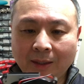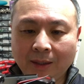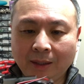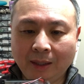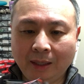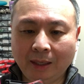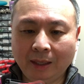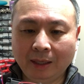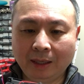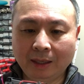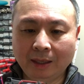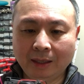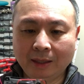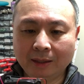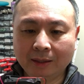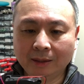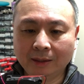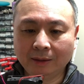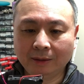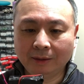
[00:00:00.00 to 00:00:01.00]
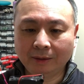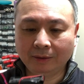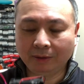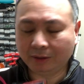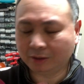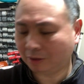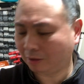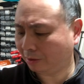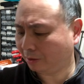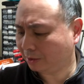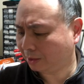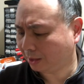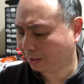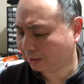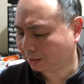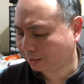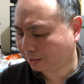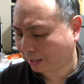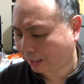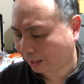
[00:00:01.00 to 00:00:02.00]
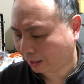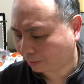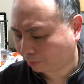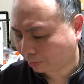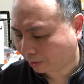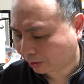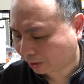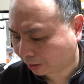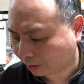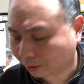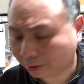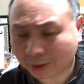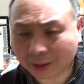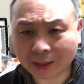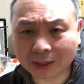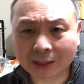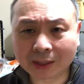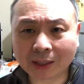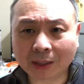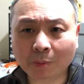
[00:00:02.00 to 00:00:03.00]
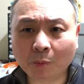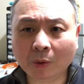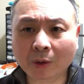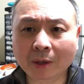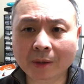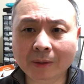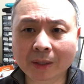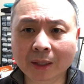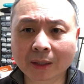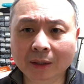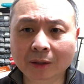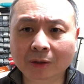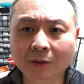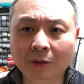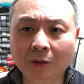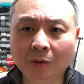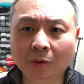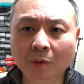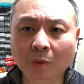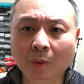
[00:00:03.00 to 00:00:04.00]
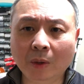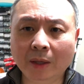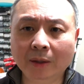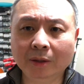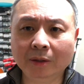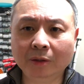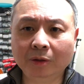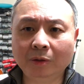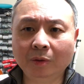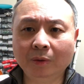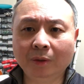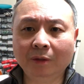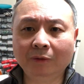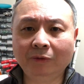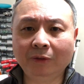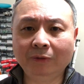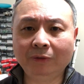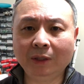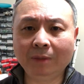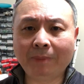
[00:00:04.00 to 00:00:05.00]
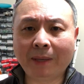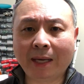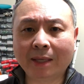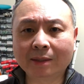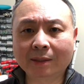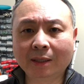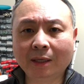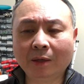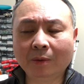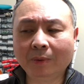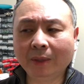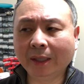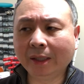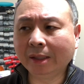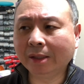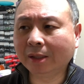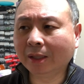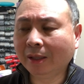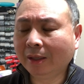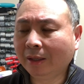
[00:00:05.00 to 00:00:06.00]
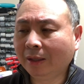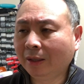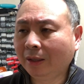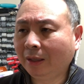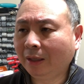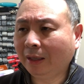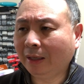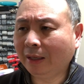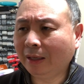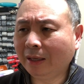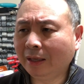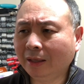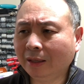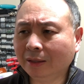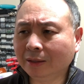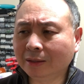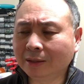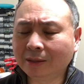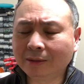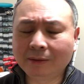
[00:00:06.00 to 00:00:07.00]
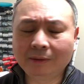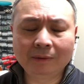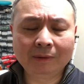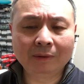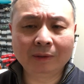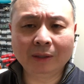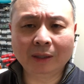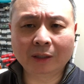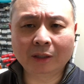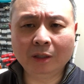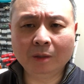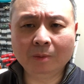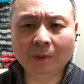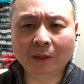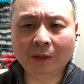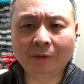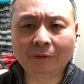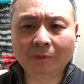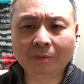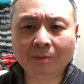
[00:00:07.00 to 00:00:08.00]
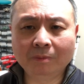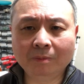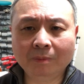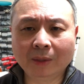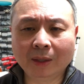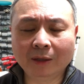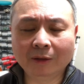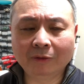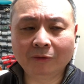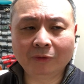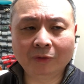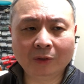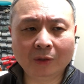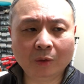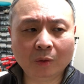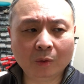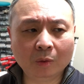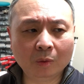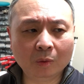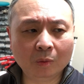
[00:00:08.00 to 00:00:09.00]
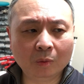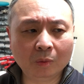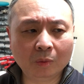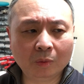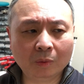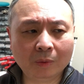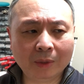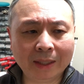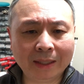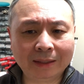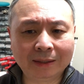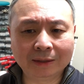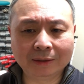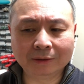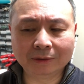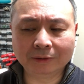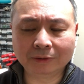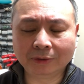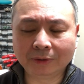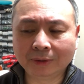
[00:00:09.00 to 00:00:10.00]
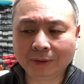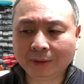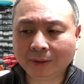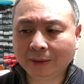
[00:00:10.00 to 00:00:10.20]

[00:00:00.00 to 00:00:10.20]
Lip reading: and as long as the static pressure is somewhere in the 200 to 250 Pascal range and a cubic flow rate of